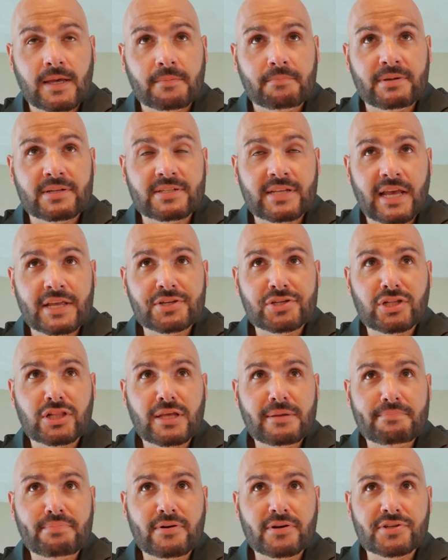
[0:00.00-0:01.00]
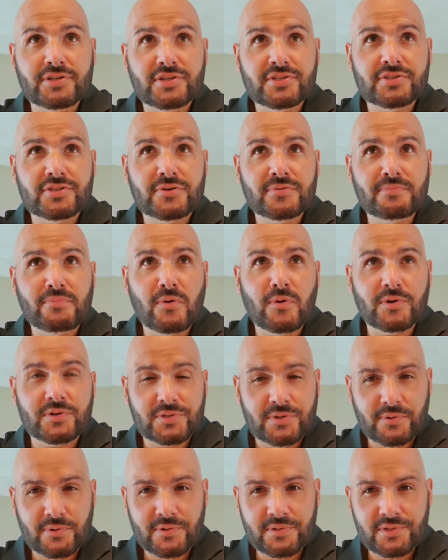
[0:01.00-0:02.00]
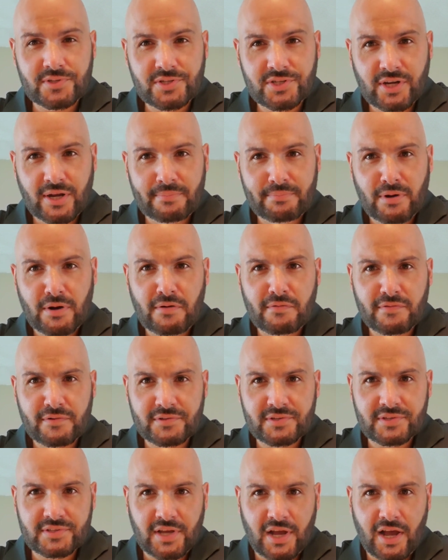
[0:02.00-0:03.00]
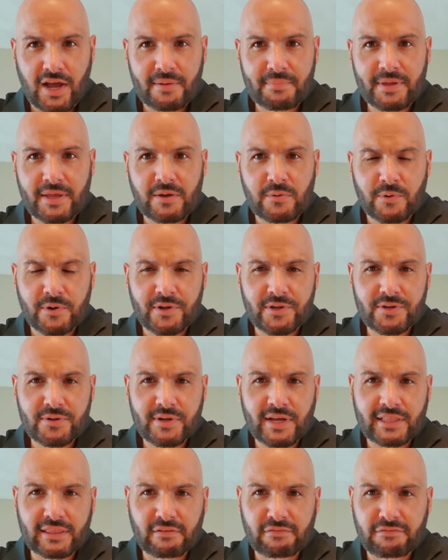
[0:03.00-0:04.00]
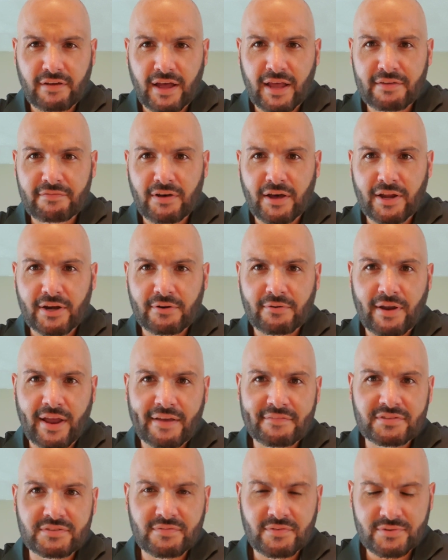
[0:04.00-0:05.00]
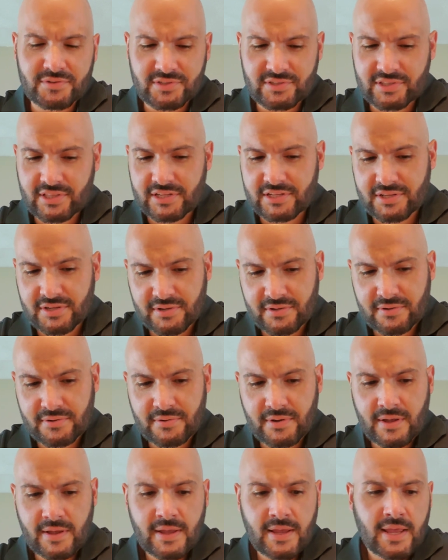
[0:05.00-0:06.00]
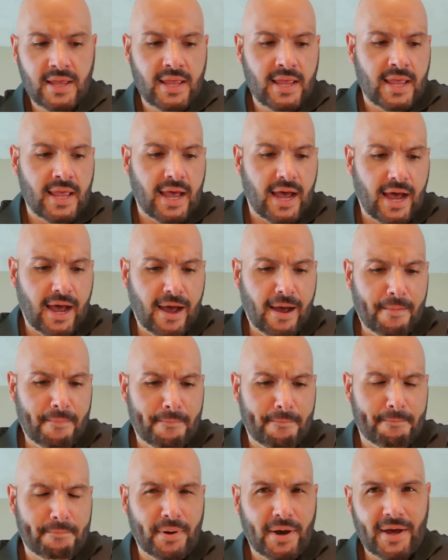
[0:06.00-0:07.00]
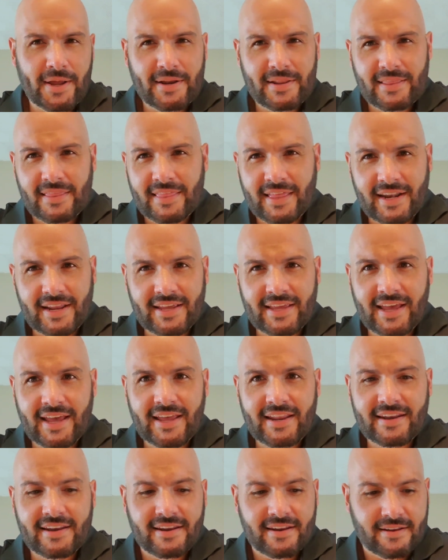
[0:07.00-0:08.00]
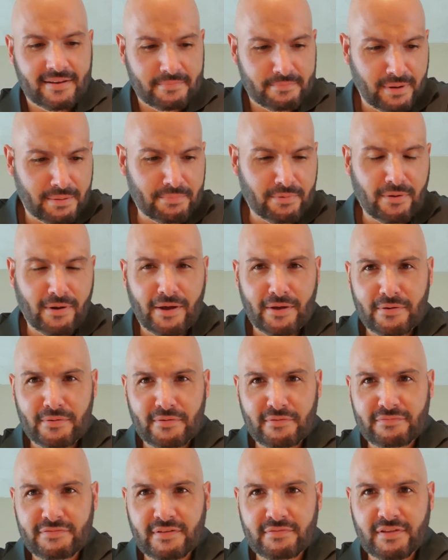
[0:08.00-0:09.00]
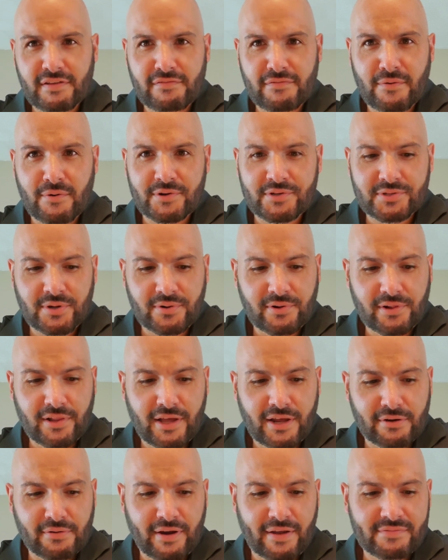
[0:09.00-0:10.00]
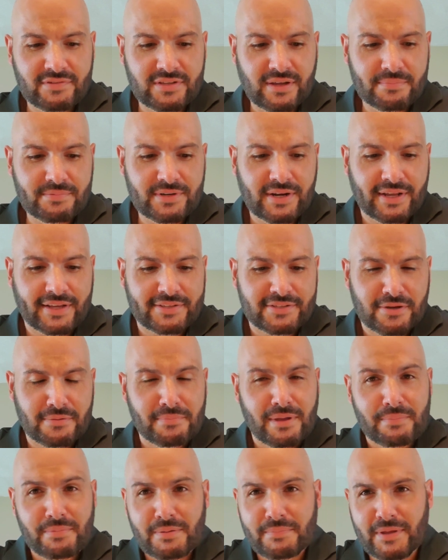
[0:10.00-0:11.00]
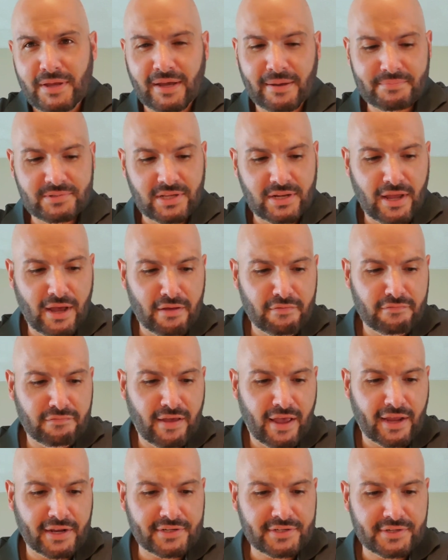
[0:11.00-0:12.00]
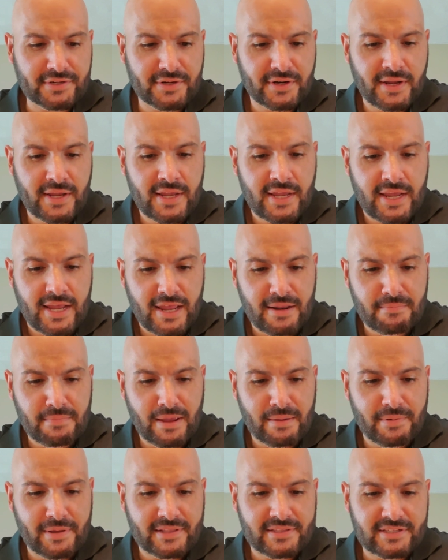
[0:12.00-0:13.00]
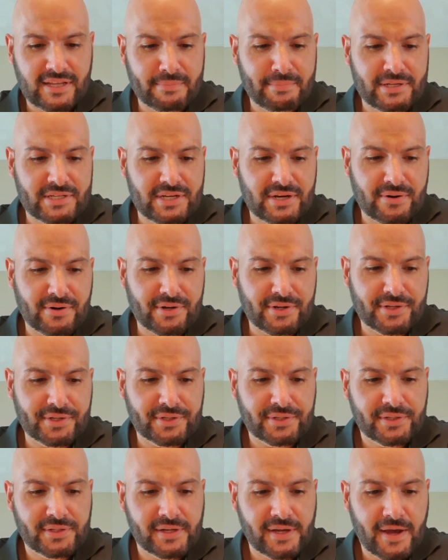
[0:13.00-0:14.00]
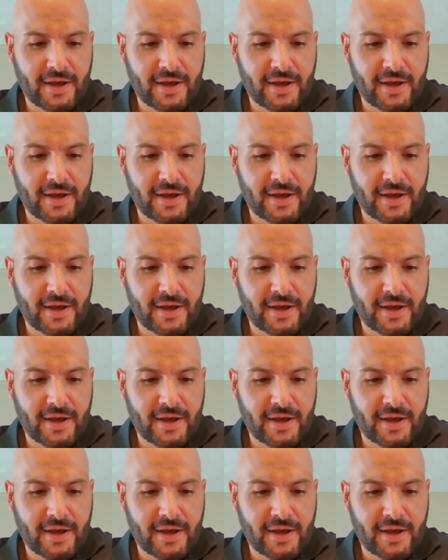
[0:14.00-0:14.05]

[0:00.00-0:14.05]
potentially pushes you more towards jumbo versus hobby, where you do get the 5 autographs versus the 2. But then again, remember, 154 total autograph subjects, so maybe it becomes a non-factor, and maybe it's immaterial.